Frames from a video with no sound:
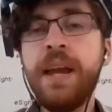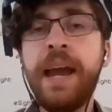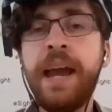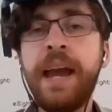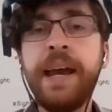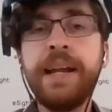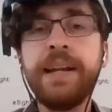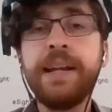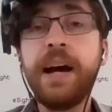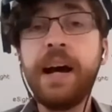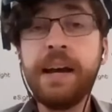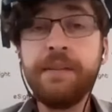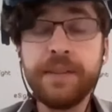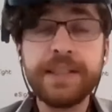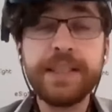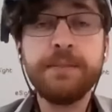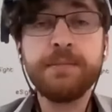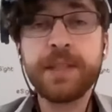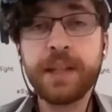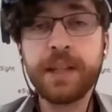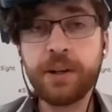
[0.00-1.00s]
And if
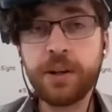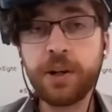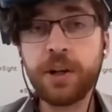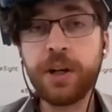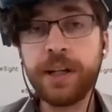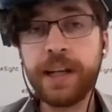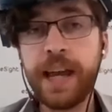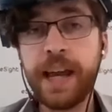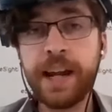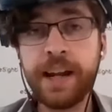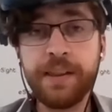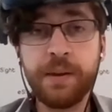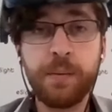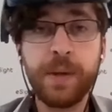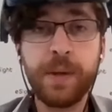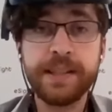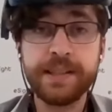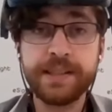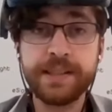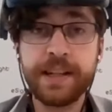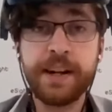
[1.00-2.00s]
it seems like you're a good candidate, then
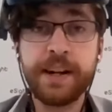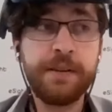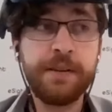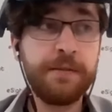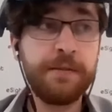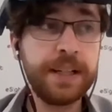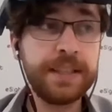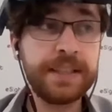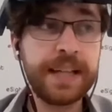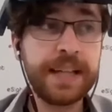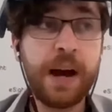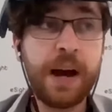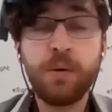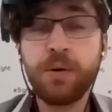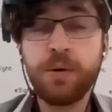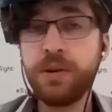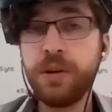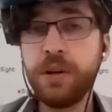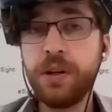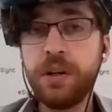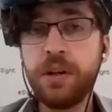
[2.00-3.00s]
we can send a device
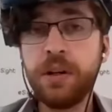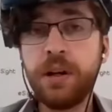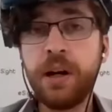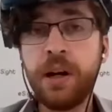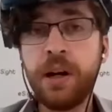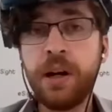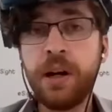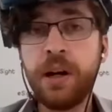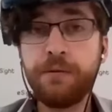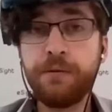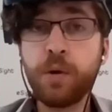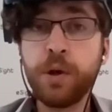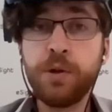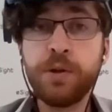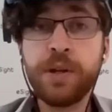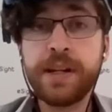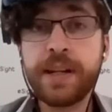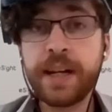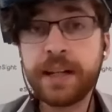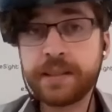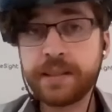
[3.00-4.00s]
out for you
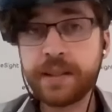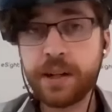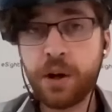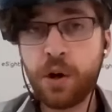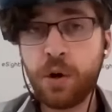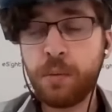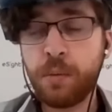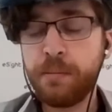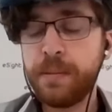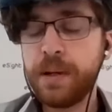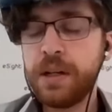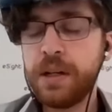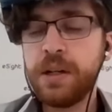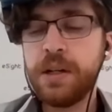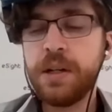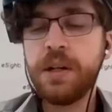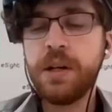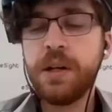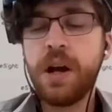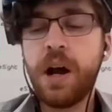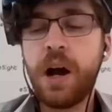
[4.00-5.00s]
to test at home.
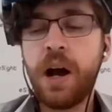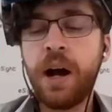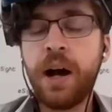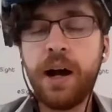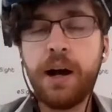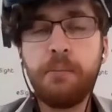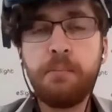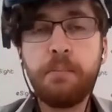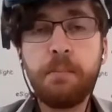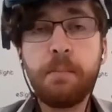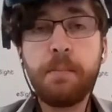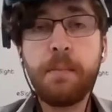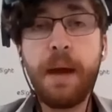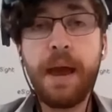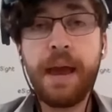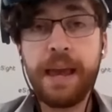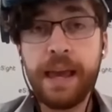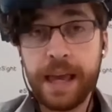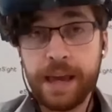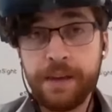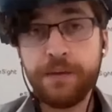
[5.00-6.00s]

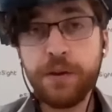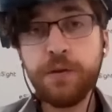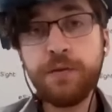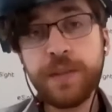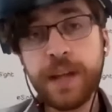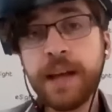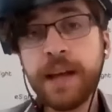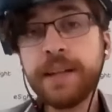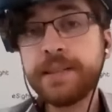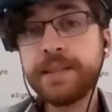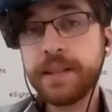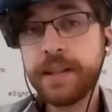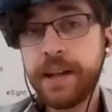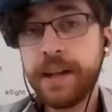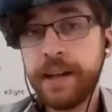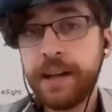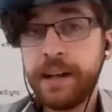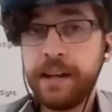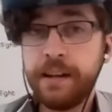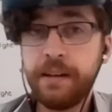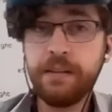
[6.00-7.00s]
If you've tested
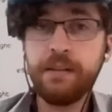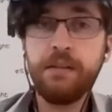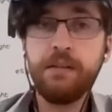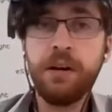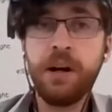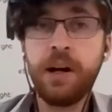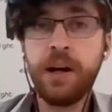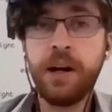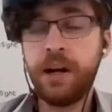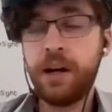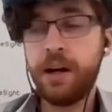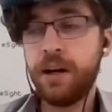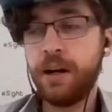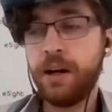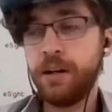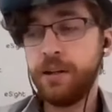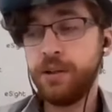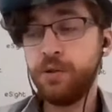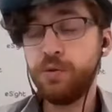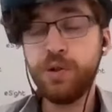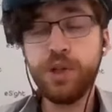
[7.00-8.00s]
it,
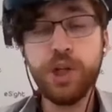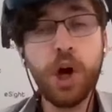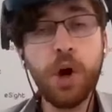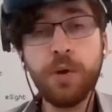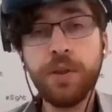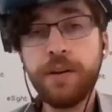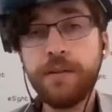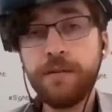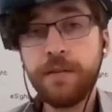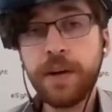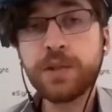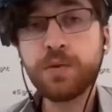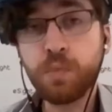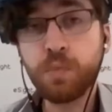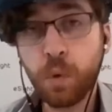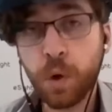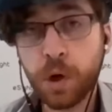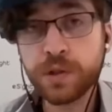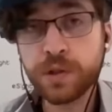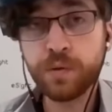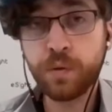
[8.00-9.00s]
you know the device
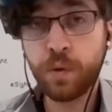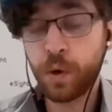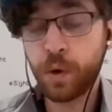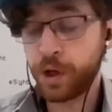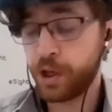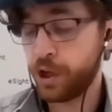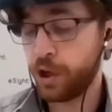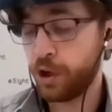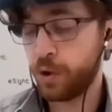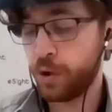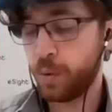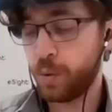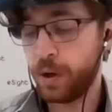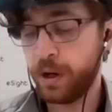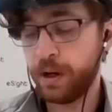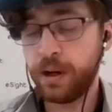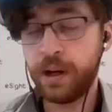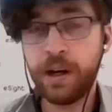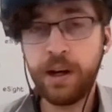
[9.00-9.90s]
works for you,